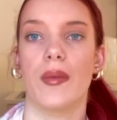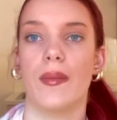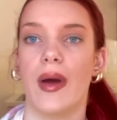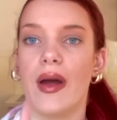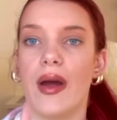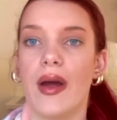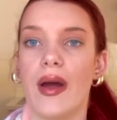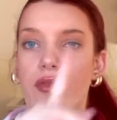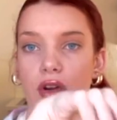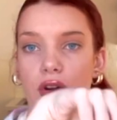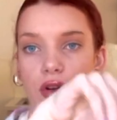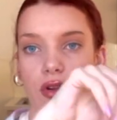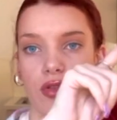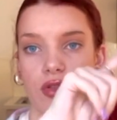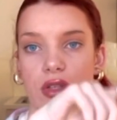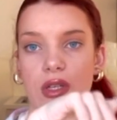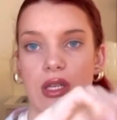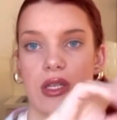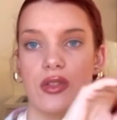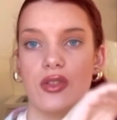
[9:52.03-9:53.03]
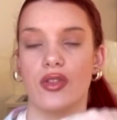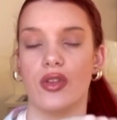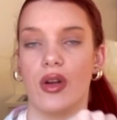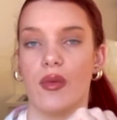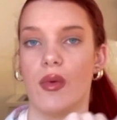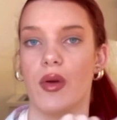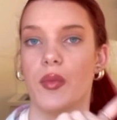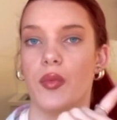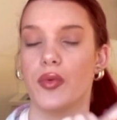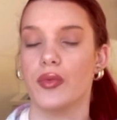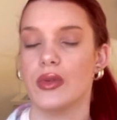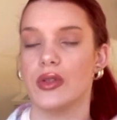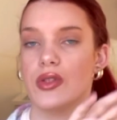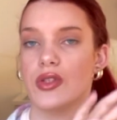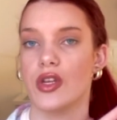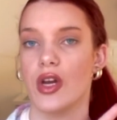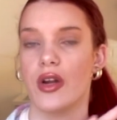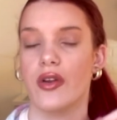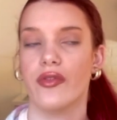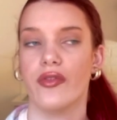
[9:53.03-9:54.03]
of my photos on Instagram. I'll
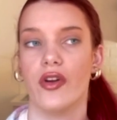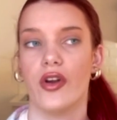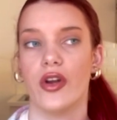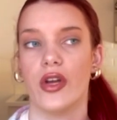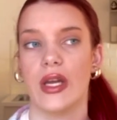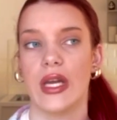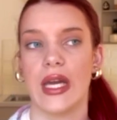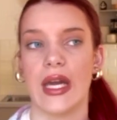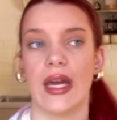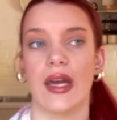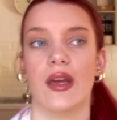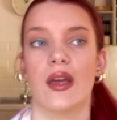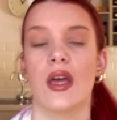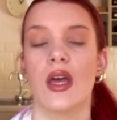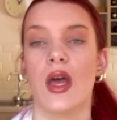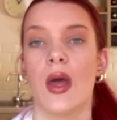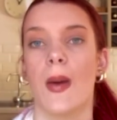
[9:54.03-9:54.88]
insert a photo here.